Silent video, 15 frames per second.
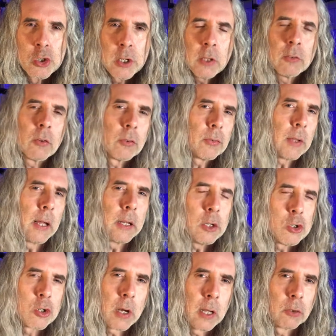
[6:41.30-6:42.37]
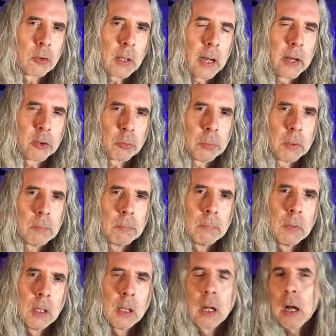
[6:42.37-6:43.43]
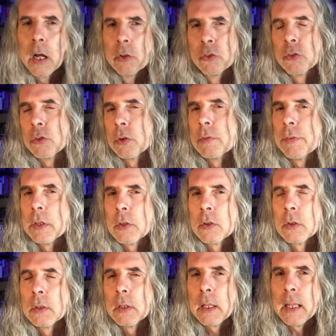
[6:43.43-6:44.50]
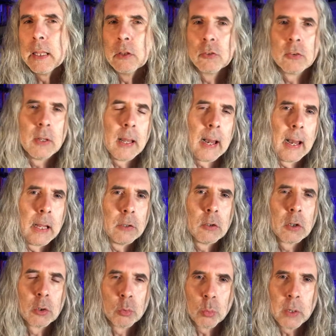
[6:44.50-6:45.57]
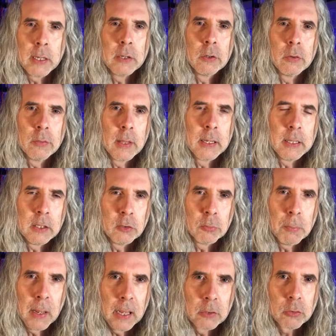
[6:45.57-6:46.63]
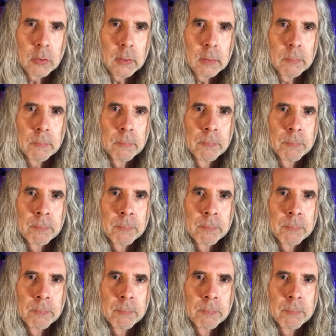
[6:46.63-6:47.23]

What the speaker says: Jesus said in John's Gospel, "A servant is not greater than his master."